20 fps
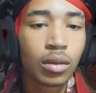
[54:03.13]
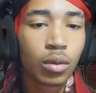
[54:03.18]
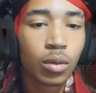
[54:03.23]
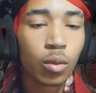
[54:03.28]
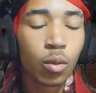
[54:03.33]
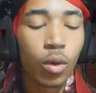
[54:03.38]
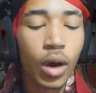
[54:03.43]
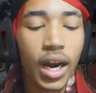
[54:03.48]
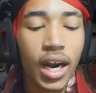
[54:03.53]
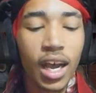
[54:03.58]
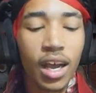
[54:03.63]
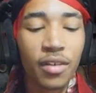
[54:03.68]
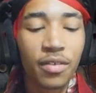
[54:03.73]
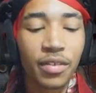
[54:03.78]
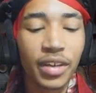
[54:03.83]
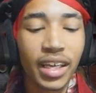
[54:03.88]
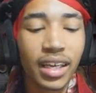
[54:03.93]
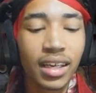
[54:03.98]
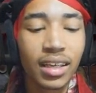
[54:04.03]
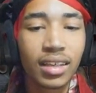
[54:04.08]
What of it?
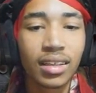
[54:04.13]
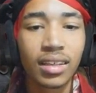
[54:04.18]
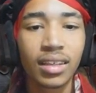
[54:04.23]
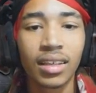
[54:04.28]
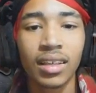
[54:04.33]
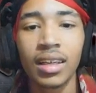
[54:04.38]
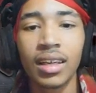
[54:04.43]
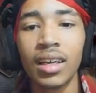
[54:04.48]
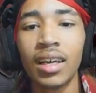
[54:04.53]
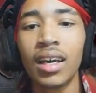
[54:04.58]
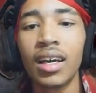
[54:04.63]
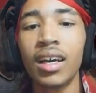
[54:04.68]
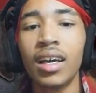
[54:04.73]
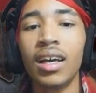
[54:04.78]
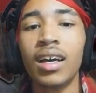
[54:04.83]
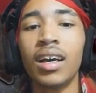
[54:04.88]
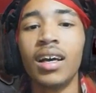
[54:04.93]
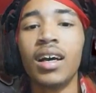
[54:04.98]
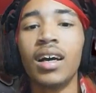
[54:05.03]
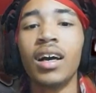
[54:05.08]

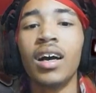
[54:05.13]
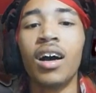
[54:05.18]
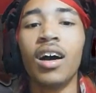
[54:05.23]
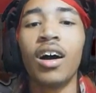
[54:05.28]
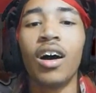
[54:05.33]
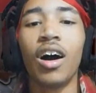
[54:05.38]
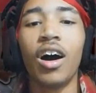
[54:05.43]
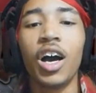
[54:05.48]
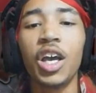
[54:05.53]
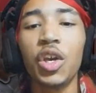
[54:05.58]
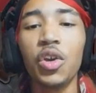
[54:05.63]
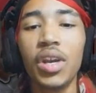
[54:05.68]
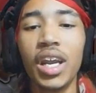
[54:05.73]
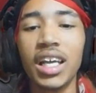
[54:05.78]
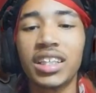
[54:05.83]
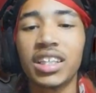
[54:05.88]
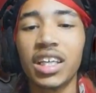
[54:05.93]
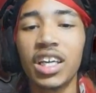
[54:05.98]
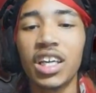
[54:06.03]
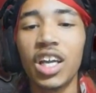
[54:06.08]
All you need
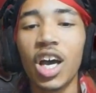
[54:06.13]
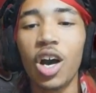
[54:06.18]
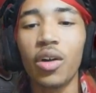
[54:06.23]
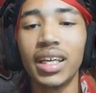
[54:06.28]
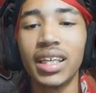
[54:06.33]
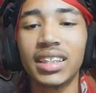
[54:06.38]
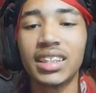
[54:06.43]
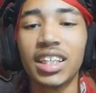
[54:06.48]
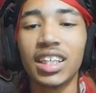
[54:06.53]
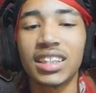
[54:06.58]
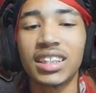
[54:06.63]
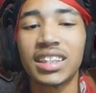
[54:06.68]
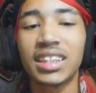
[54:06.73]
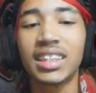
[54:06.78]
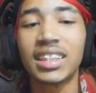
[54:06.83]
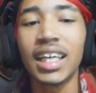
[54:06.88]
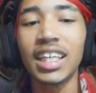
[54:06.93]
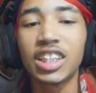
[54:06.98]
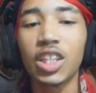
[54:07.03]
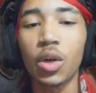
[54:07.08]
to know is your
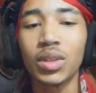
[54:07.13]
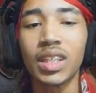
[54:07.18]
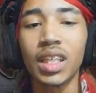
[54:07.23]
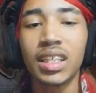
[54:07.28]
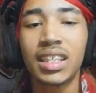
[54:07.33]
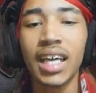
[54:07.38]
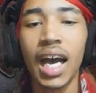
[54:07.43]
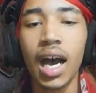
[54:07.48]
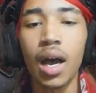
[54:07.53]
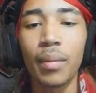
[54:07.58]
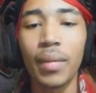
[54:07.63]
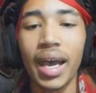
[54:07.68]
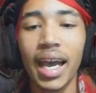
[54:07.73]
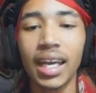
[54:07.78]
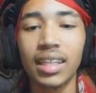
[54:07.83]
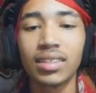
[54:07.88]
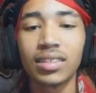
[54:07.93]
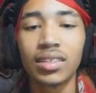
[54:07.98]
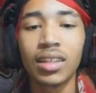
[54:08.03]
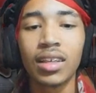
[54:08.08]
sister was a dumbass,
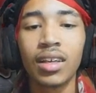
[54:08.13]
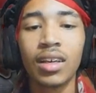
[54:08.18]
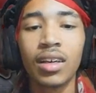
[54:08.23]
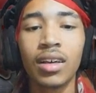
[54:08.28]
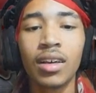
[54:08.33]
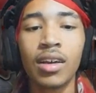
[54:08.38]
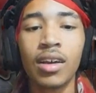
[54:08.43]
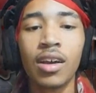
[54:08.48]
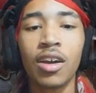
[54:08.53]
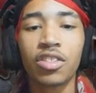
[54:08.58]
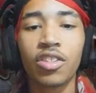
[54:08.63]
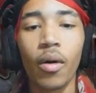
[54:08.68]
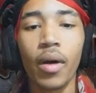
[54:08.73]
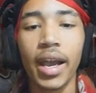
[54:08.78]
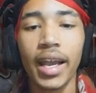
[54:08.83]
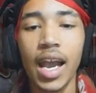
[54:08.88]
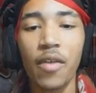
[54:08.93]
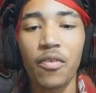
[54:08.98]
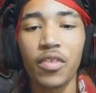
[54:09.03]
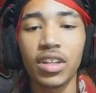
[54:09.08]

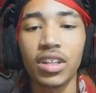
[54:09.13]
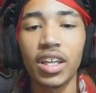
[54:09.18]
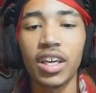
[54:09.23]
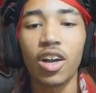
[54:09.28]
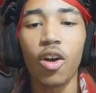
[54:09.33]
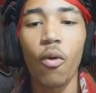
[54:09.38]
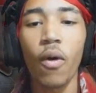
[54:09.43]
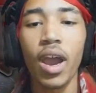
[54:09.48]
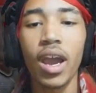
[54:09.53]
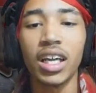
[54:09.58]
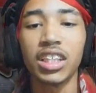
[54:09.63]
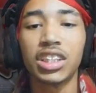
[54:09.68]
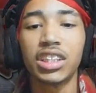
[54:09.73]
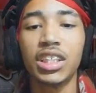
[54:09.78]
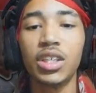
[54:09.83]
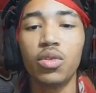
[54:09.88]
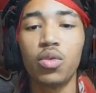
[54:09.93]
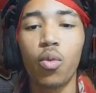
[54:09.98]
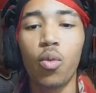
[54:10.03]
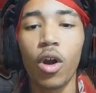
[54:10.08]
throwing everything away that she
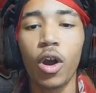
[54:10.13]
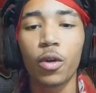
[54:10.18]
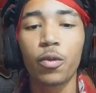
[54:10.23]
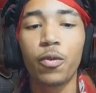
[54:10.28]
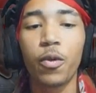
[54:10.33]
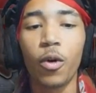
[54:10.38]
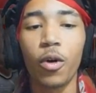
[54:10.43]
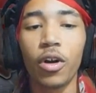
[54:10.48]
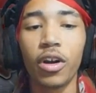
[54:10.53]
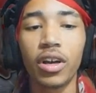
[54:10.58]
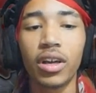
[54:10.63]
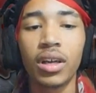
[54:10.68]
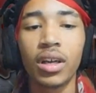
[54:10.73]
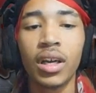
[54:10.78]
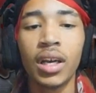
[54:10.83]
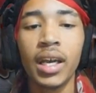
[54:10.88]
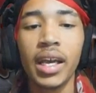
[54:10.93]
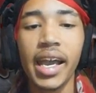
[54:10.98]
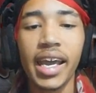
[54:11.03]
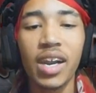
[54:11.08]
worked for,
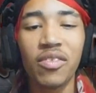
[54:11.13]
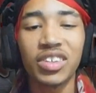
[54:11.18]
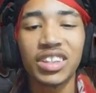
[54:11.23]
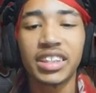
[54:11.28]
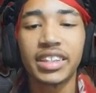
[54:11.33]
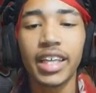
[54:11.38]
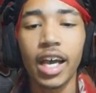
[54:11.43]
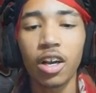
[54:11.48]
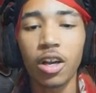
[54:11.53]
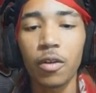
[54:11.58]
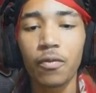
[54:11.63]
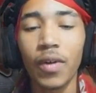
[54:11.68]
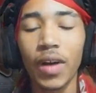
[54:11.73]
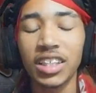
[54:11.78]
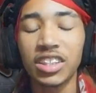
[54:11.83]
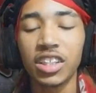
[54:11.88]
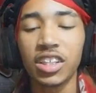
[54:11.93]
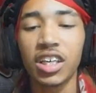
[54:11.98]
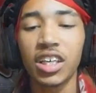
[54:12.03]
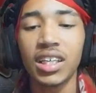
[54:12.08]
and even
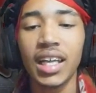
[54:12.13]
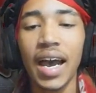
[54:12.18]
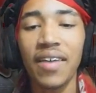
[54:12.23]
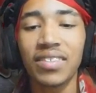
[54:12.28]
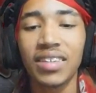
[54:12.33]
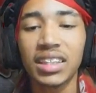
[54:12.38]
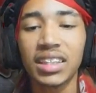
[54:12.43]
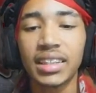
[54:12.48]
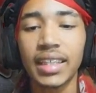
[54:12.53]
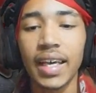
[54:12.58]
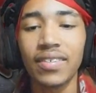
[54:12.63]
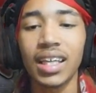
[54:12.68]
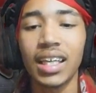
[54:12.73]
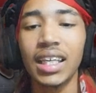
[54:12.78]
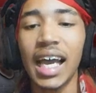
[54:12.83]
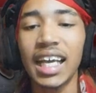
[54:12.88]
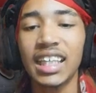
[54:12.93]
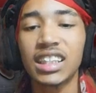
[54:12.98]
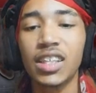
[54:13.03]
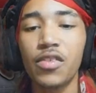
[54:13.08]
sacrificing her life to save the
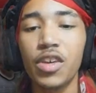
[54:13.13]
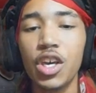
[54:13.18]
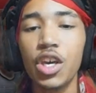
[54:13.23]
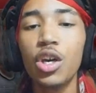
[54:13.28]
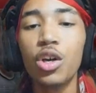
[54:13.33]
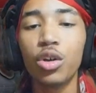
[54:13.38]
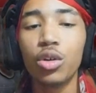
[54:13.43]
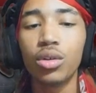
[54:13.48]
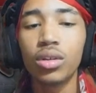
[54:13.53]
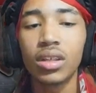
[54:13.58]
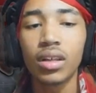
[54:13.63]
likes of you.